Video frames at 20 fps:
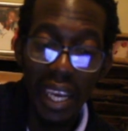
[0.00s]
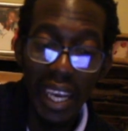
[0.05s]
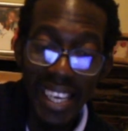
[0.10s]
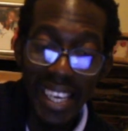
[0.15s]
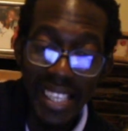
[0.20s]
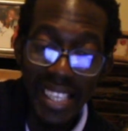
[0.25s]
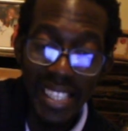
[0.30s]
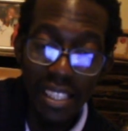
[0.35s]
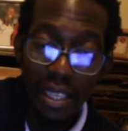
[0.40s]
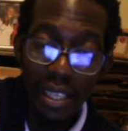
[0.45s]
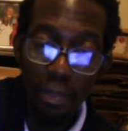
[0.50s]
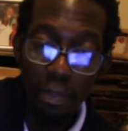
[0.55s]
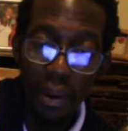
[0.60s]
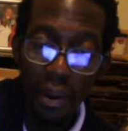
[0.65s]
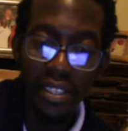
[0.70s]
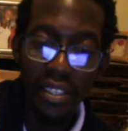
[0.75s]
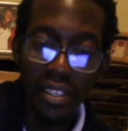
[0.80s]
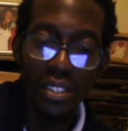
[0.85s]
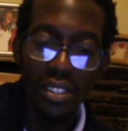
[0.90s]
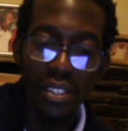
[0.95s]

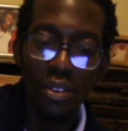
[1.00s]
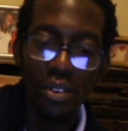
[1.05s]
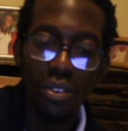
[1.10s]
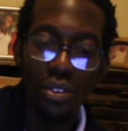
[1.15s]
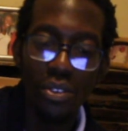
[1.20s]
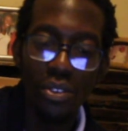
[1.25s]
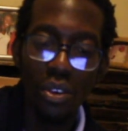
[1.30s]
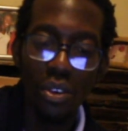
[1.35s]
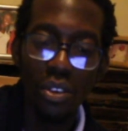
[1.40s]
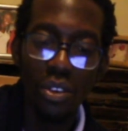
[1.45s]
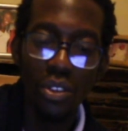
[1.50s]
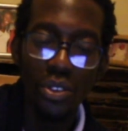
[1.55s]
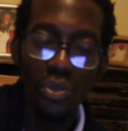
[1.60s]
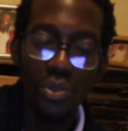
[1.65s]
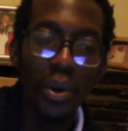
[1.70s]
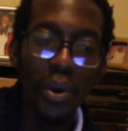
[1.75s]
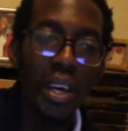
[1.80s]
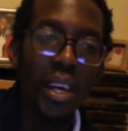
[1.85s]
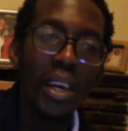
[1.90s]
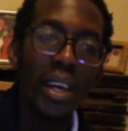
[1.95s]
Independent controls,
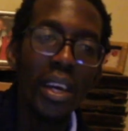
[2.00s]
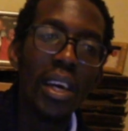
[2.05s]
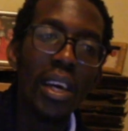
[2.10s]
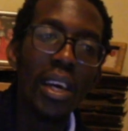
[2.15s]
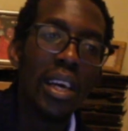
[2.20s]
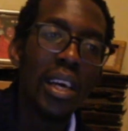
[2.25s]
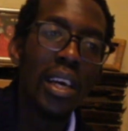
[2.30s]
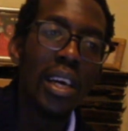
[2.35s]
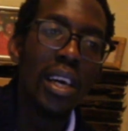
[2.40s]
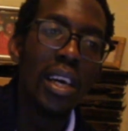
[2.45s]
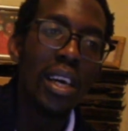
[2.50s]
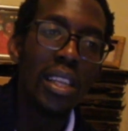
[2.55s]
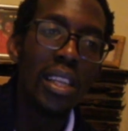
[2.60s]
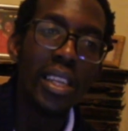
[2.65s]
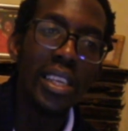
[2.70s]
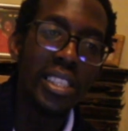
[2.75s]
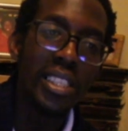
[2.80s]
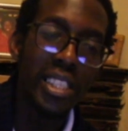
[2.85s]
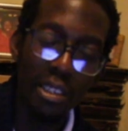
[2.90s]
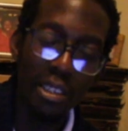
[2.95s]
where,
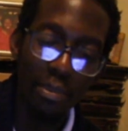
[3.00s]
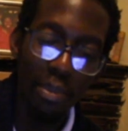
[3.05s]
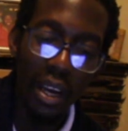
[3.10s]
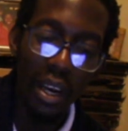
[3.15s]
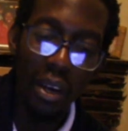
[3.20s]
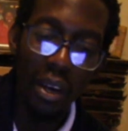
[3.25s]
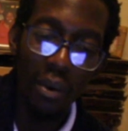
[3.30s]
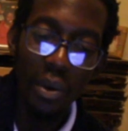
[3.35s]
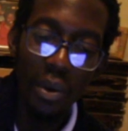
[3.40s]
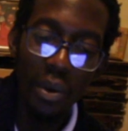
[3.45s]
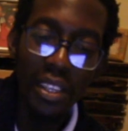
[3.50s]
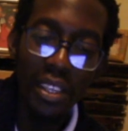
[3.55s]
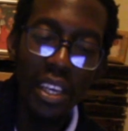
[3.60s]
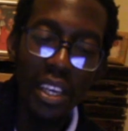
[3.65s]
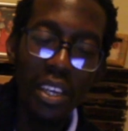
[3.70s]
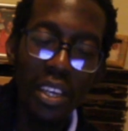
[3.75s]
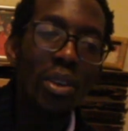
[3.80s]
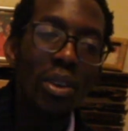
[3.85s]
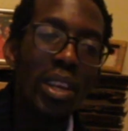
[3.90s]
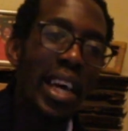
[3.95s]
listen, bro, whether
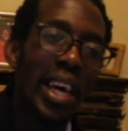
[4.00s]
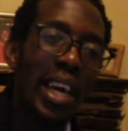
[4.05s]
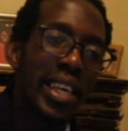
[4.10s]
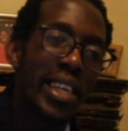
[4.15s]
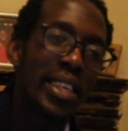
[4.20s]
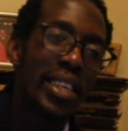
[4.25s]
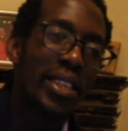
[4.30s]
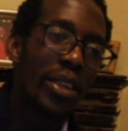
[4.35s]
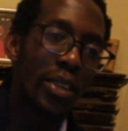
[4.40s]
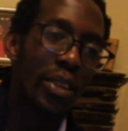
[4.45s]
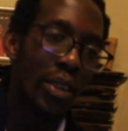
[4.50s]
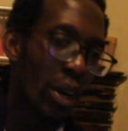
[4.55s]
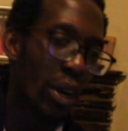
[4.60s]
you like it or